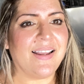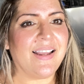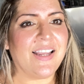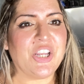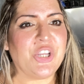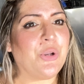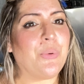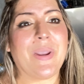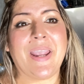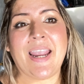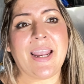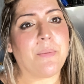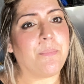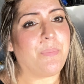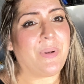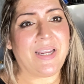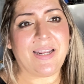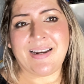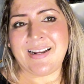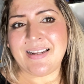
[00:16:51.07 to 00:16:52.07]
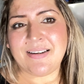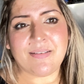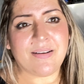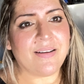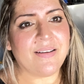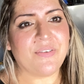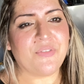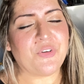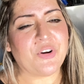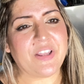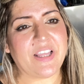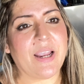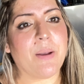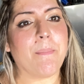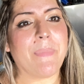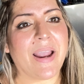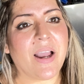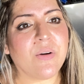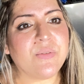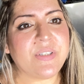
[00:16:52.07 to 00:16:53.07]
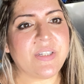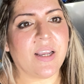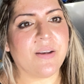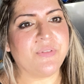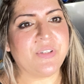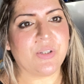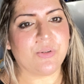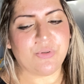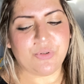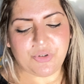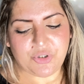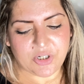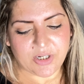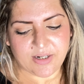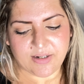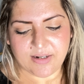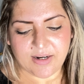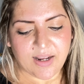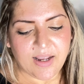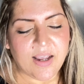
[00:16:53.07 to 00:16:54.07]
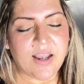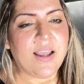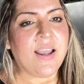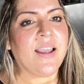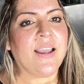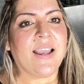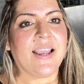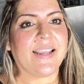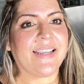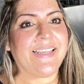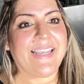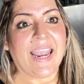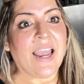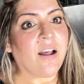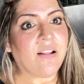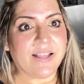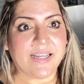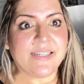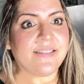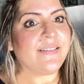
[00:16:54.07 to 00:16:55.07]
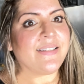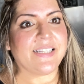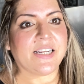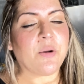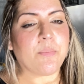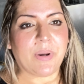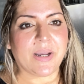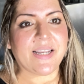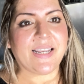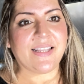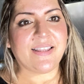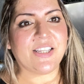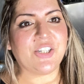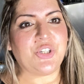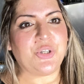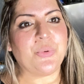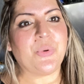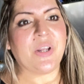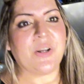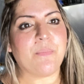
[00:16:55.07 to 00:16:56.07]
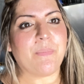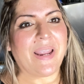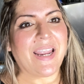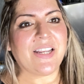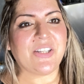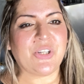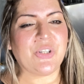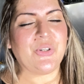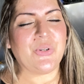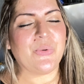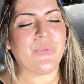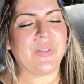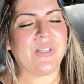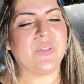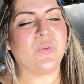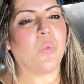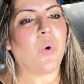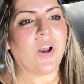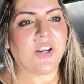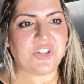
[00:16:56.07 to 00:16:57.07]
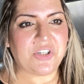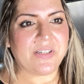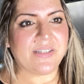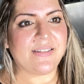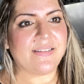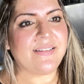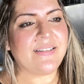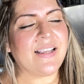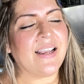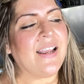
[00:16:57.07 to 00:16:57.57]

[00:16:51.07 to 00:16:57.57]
You can't beat it for the amount of solution, gallons in a bucket that you can make to do these washes.